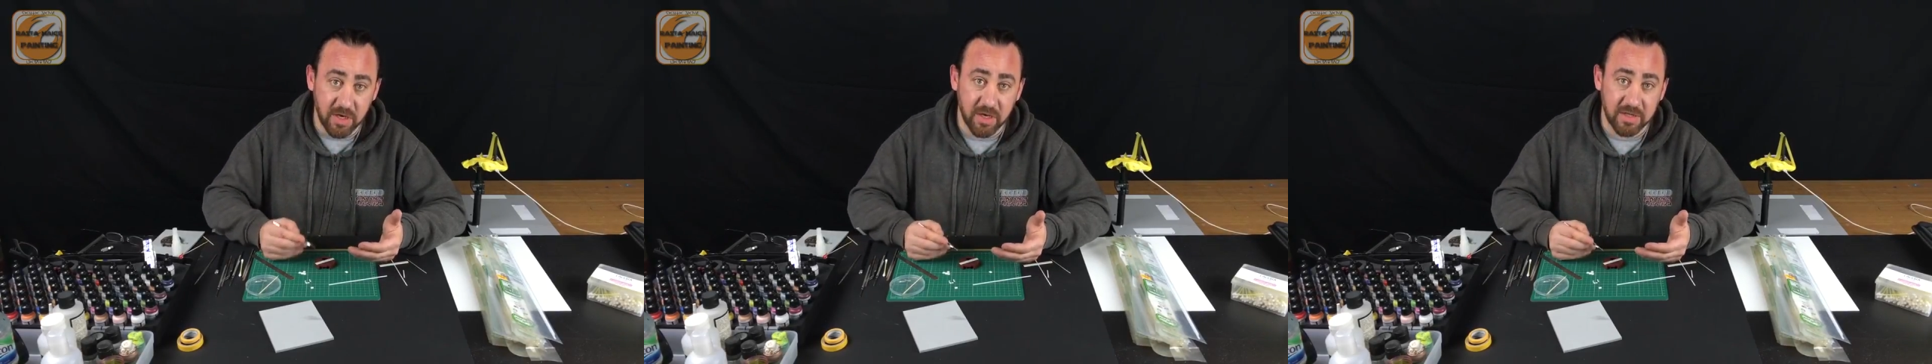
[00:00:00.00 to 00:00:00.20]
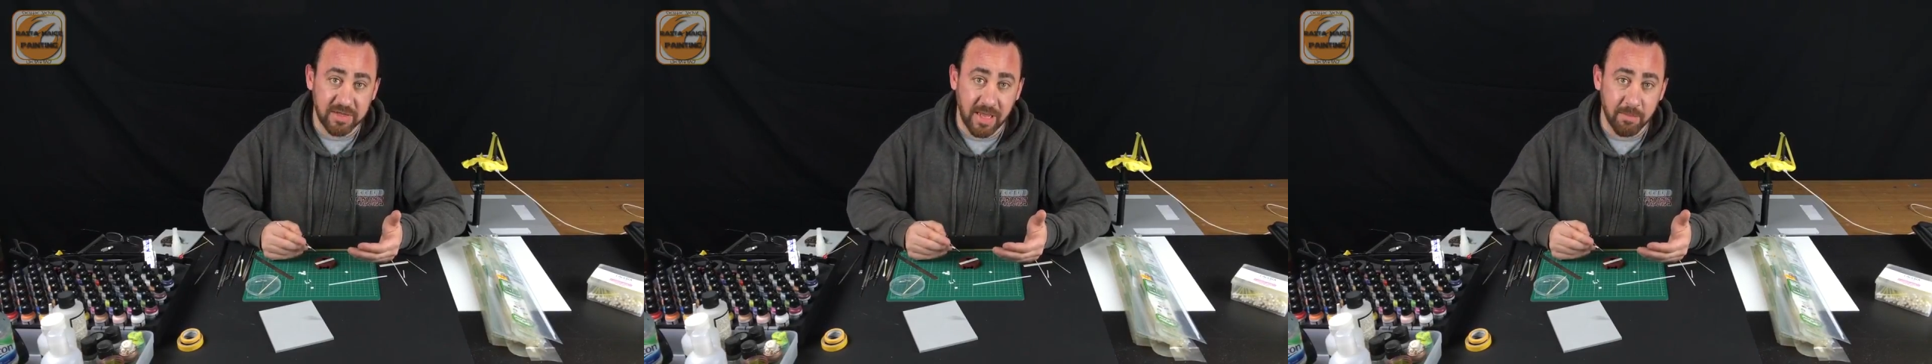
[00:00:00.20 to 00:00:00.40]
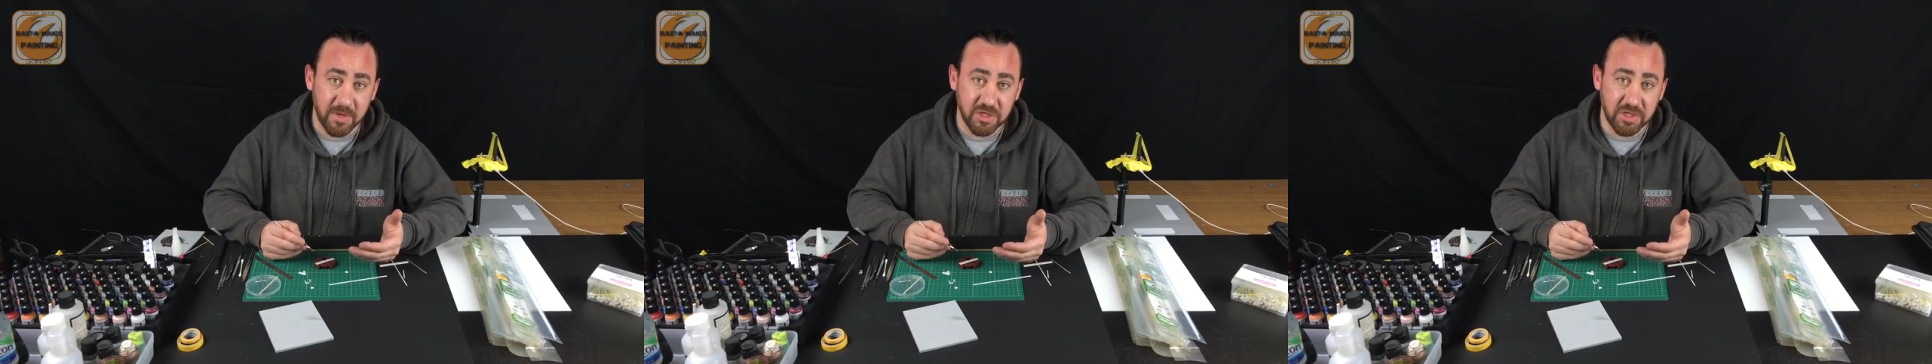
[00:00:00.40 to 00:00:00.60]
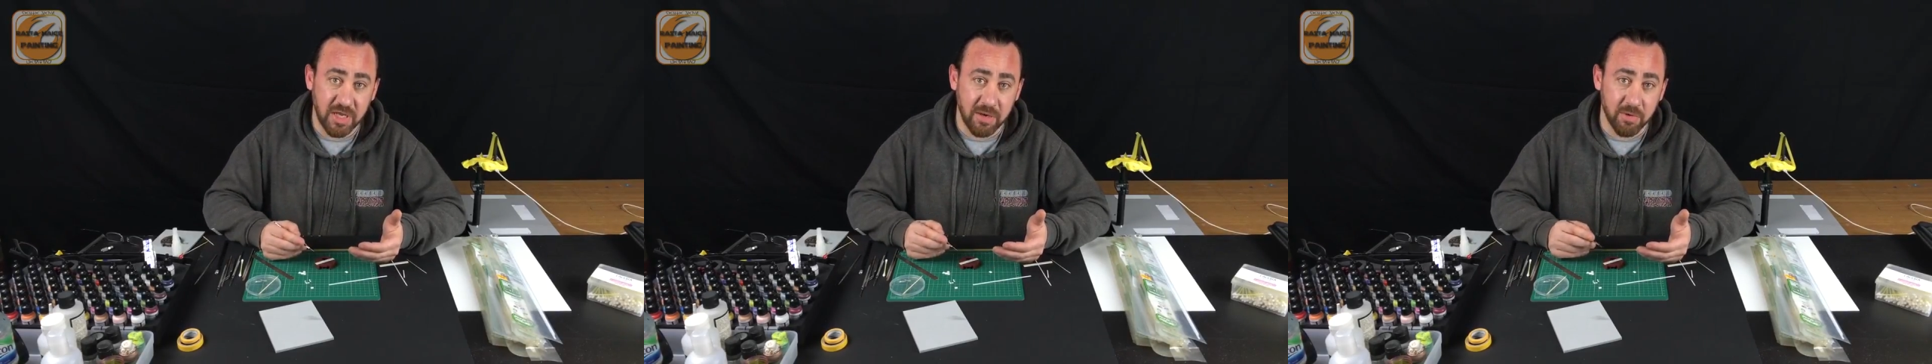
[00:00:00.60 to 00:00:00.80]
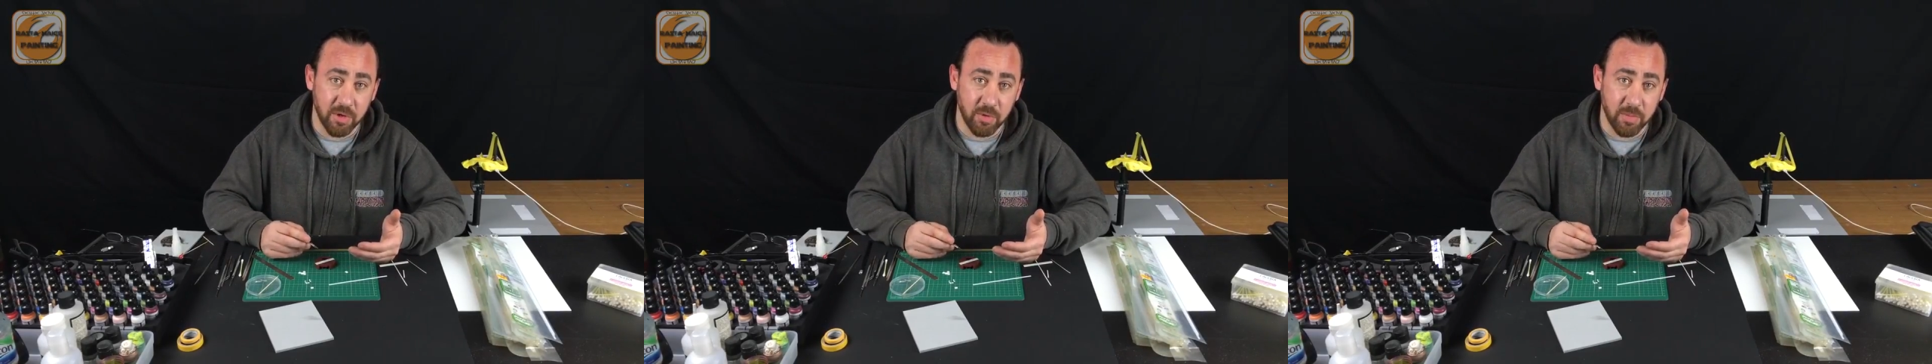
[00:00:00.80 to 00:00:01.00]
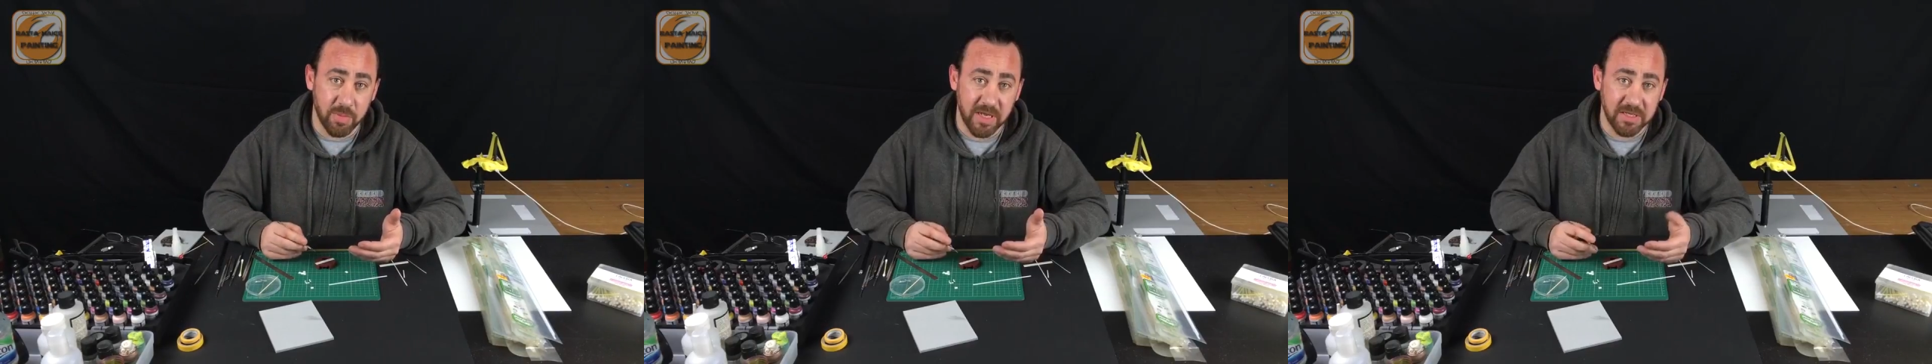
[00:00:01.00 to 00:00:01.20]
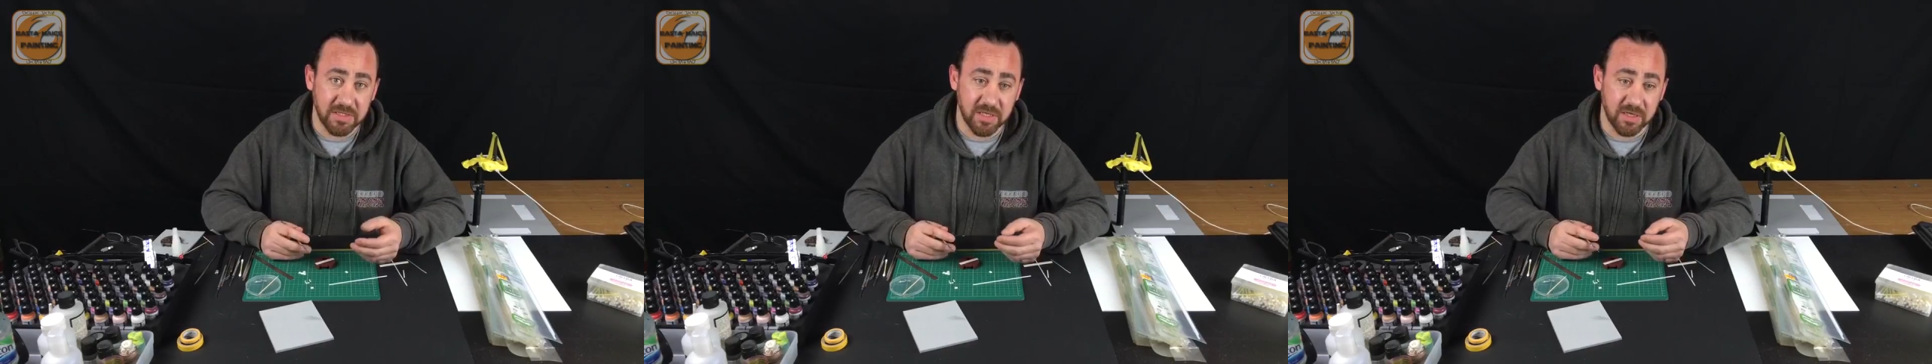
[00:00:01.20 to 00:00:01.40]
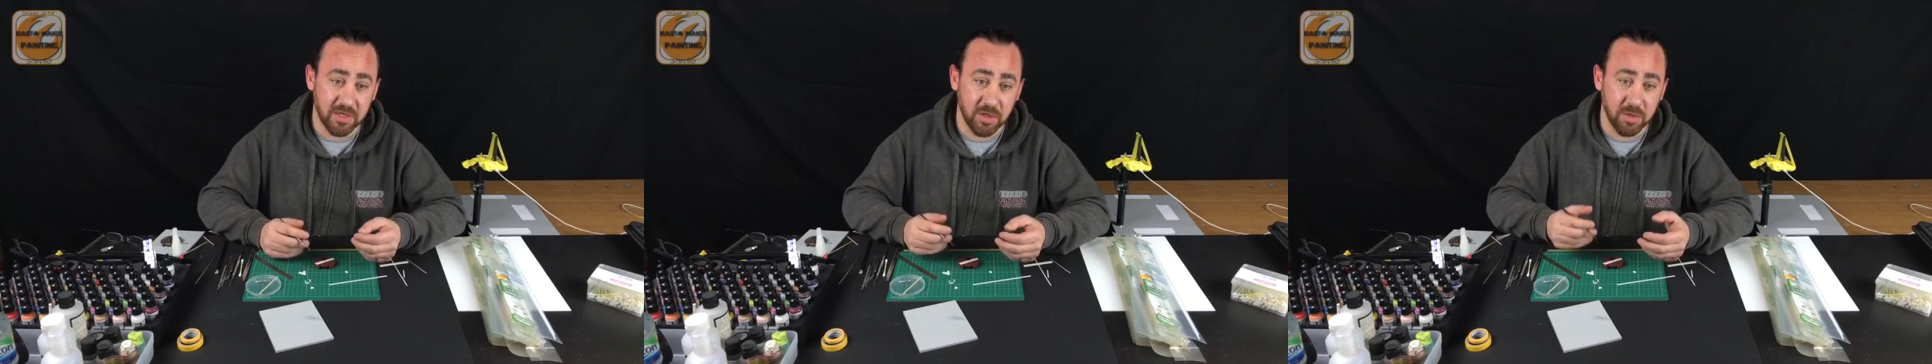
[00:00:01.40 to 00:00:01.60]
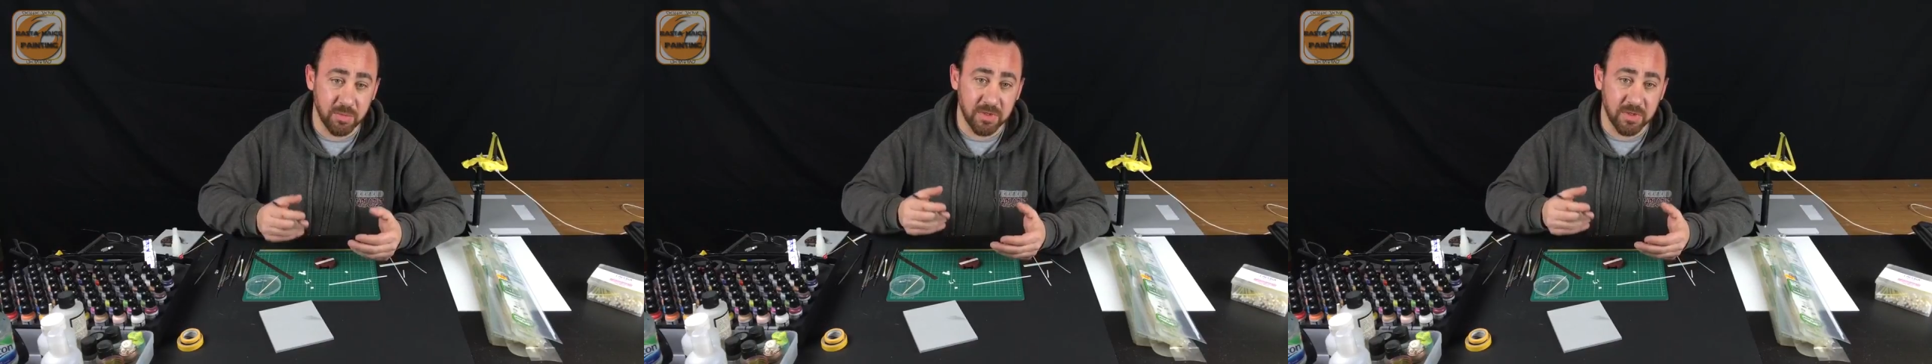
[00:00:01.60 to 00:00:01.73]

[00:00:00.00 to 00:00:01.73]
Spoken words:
a damaged area with plastic glue,